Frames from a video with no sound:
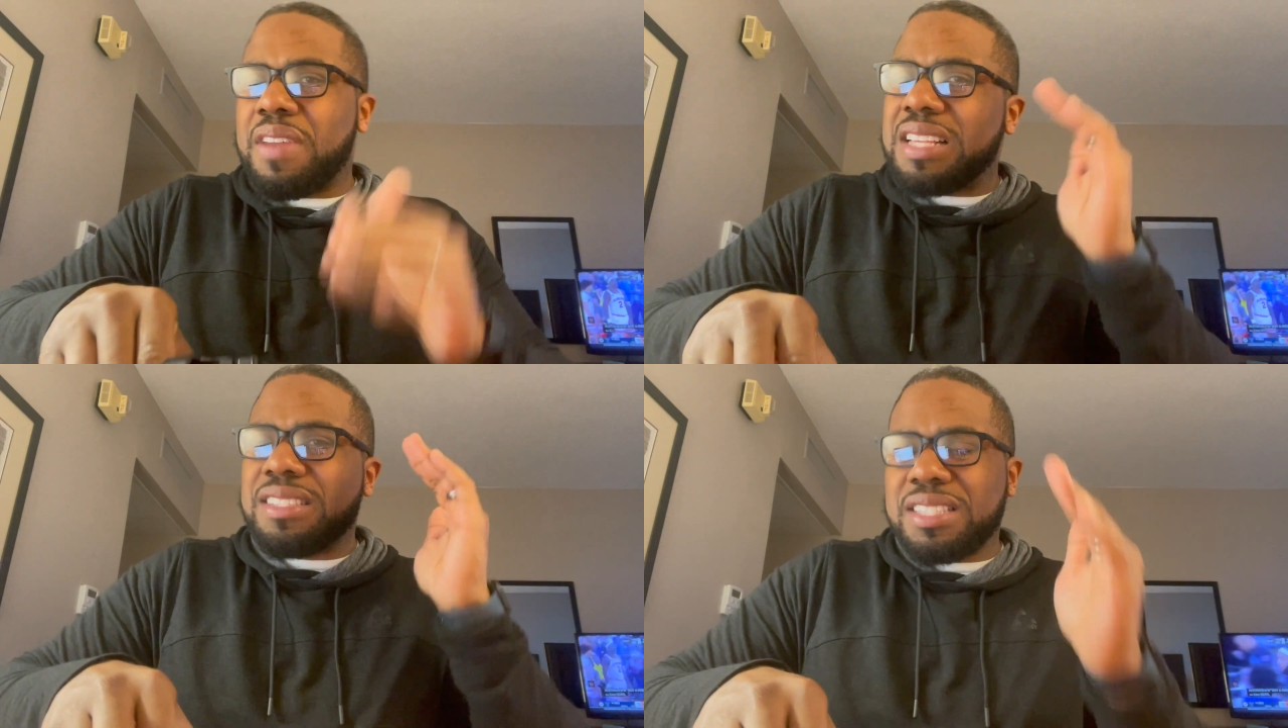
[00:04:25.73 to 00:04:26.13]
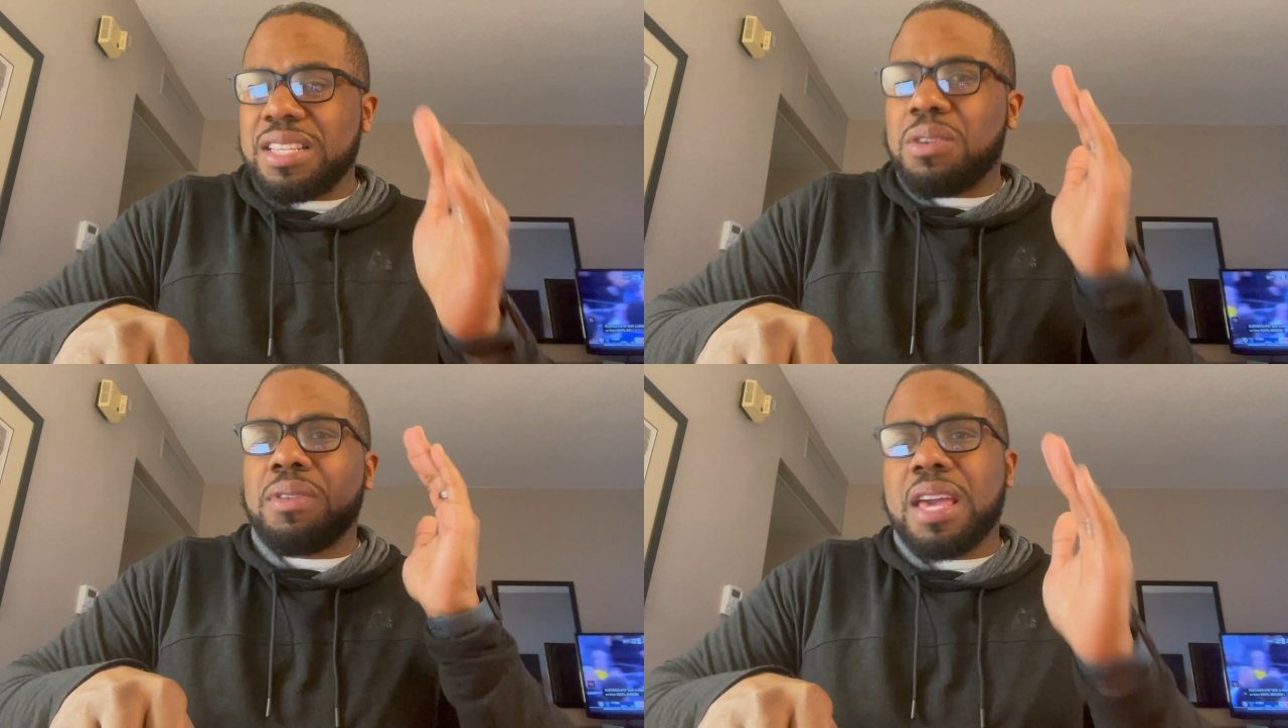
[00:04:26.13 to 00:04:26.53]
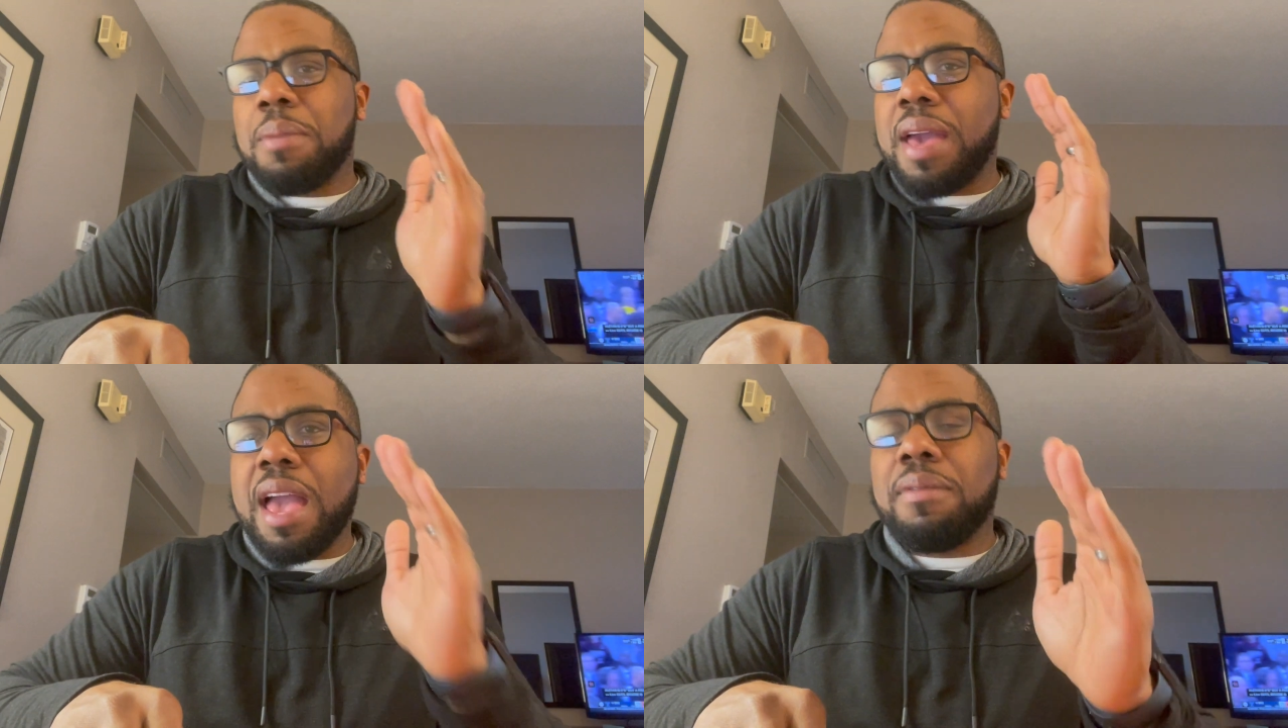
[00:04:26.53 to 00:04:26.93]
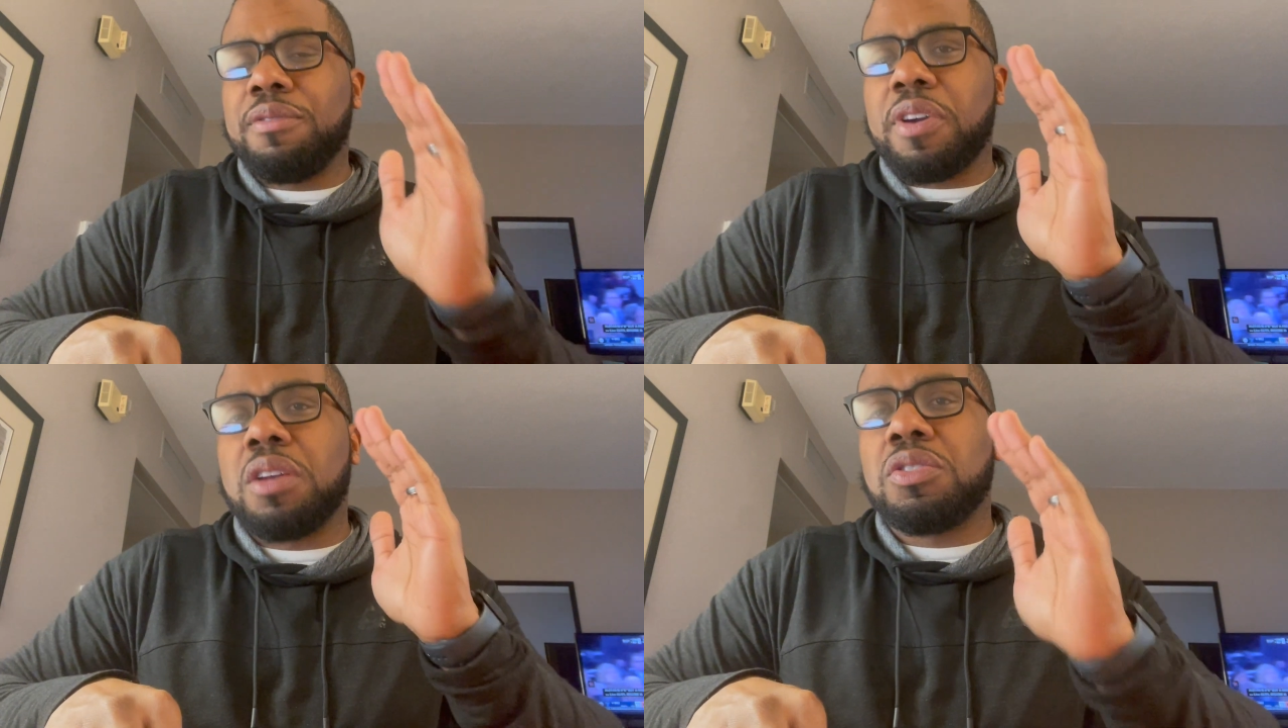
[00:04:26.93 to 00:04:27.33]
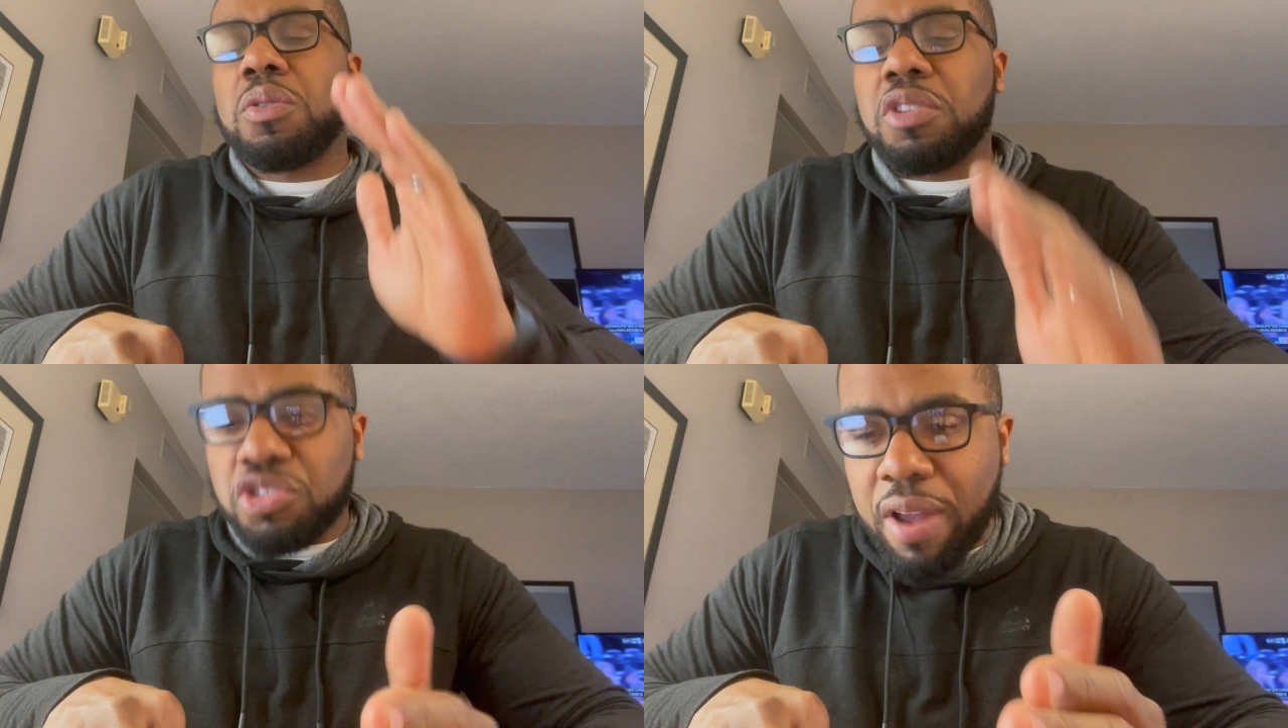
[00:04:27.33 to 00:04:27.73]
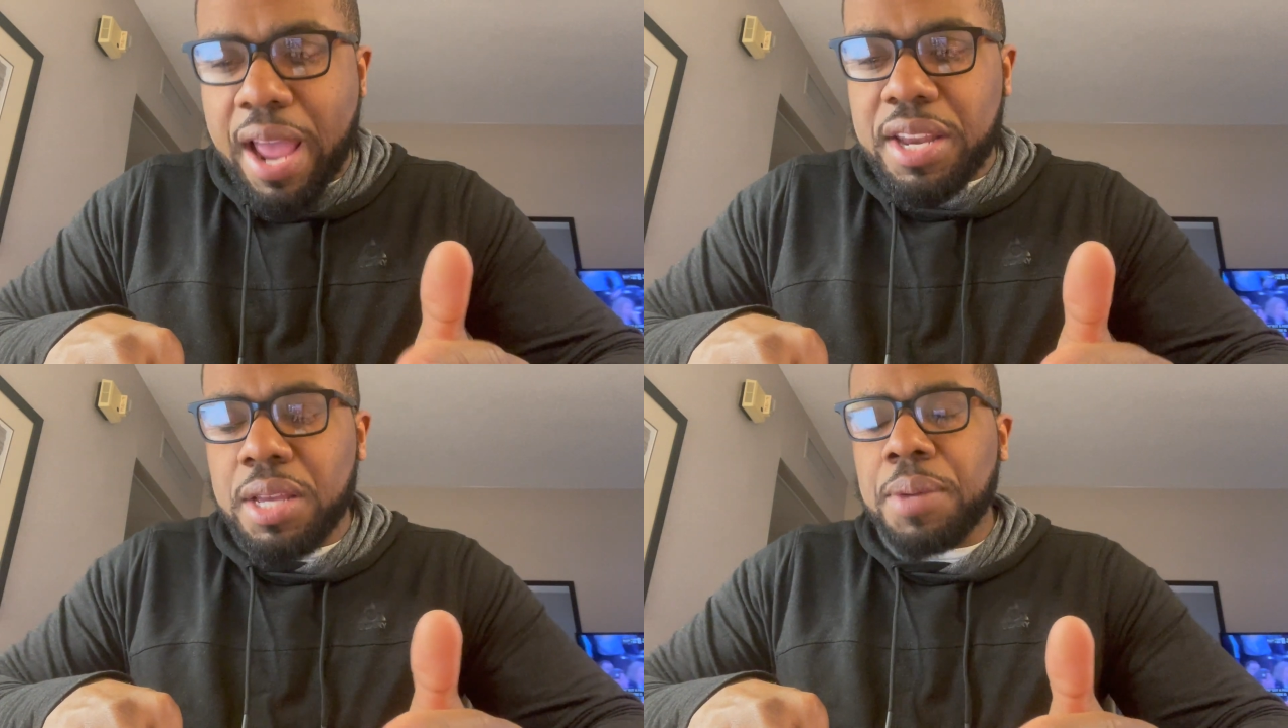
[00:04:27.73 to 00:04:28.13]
and I still kept having failures to extract.